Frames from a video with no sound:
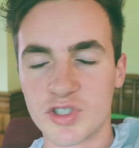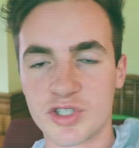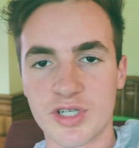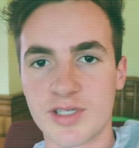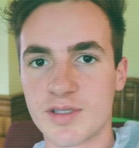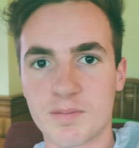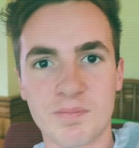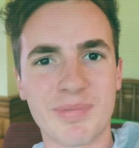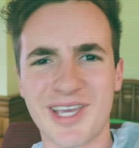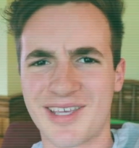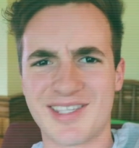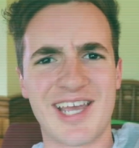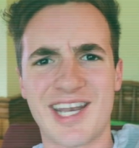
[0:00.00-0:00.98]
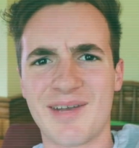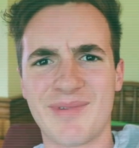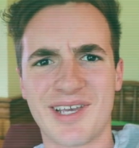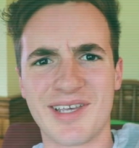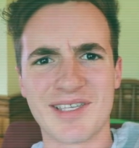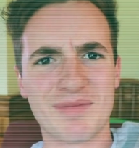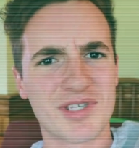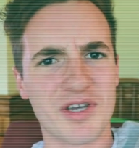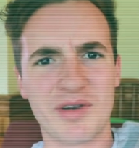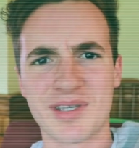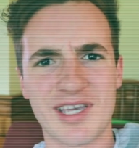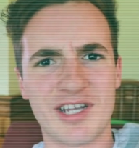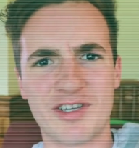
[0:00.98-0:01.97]
just be excited because I'm so
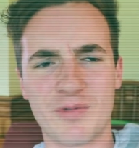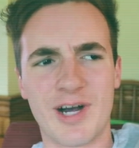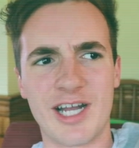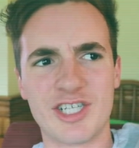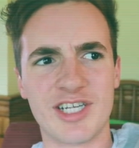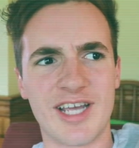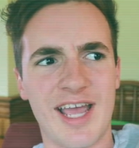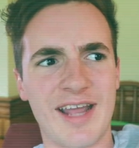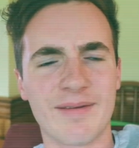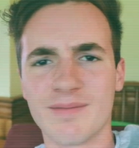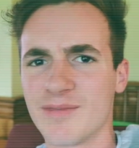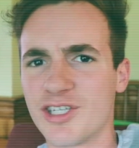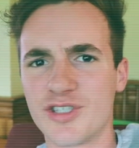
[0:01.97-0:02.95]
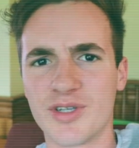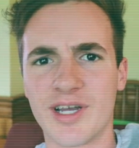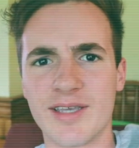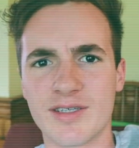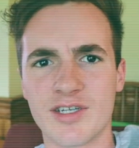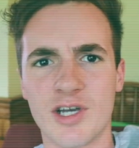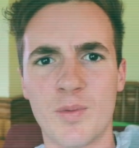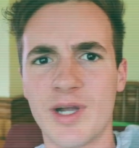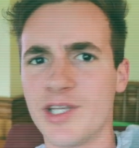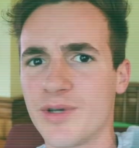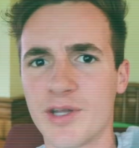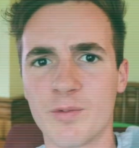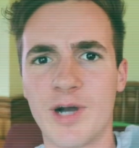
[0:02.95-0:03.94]
excited to watch it and let you guys know
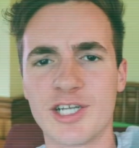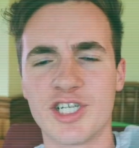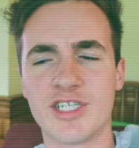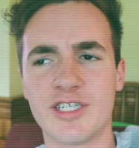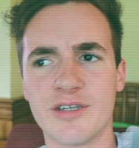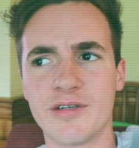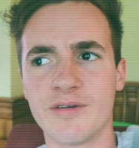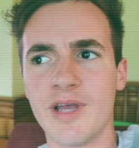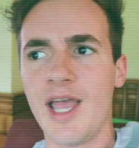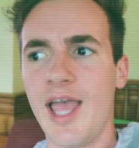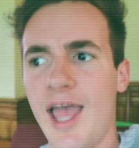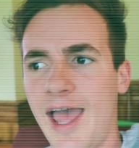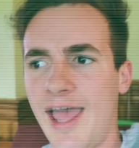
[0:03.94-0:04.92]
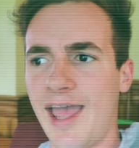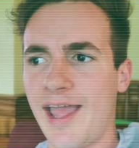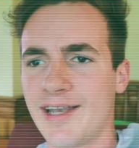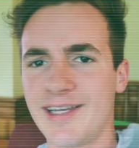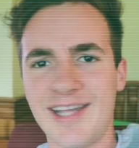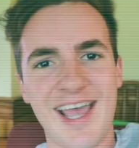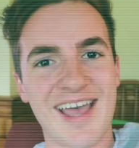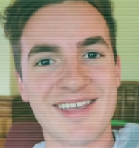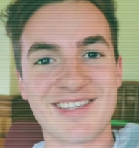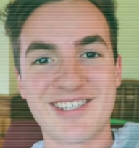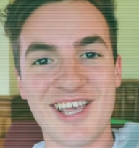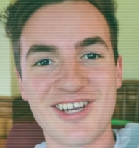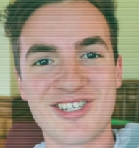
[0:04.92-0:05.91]
when you can watch it too. And yeah,
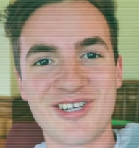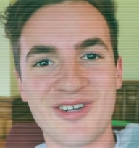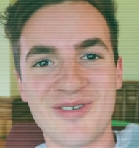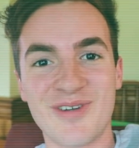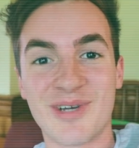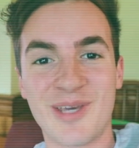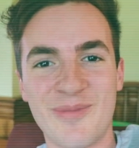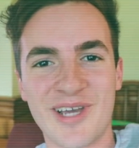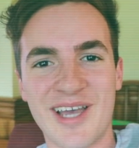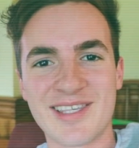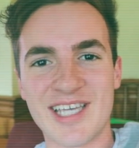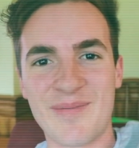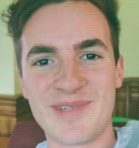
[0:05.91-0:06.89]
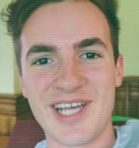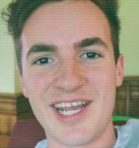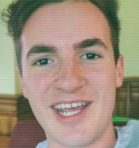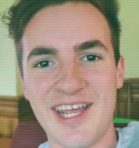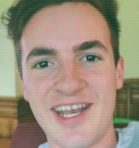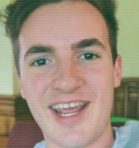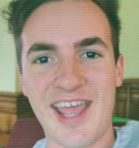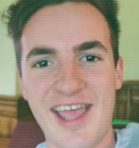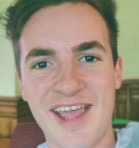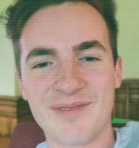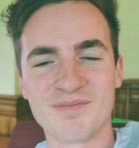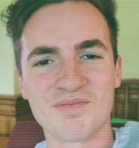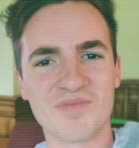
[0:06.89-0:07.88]
stay tuned. I'll keep you guys updated
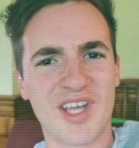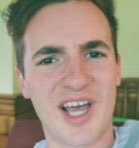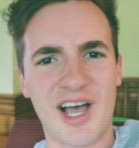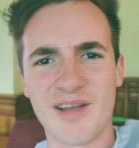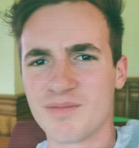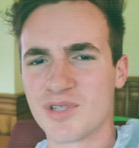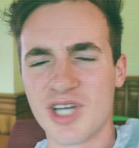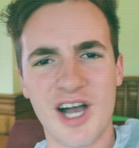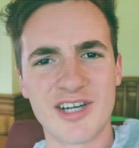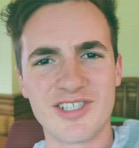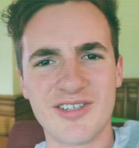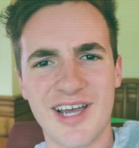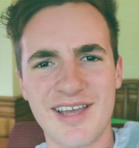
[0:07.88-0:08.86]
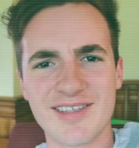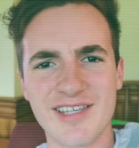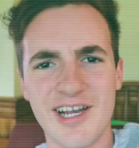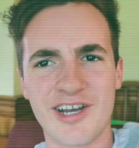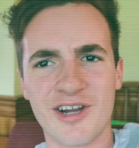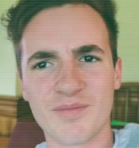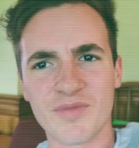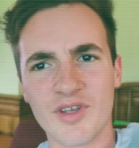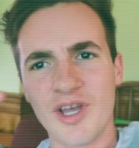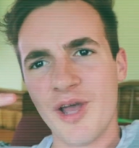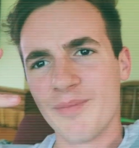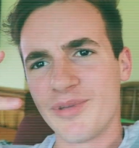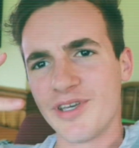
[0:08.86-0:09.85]
and I'll talk to you guys later.
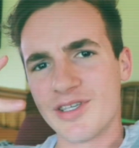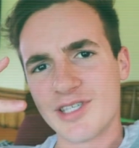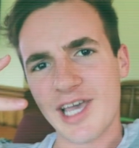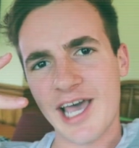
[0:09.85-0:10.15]
Peace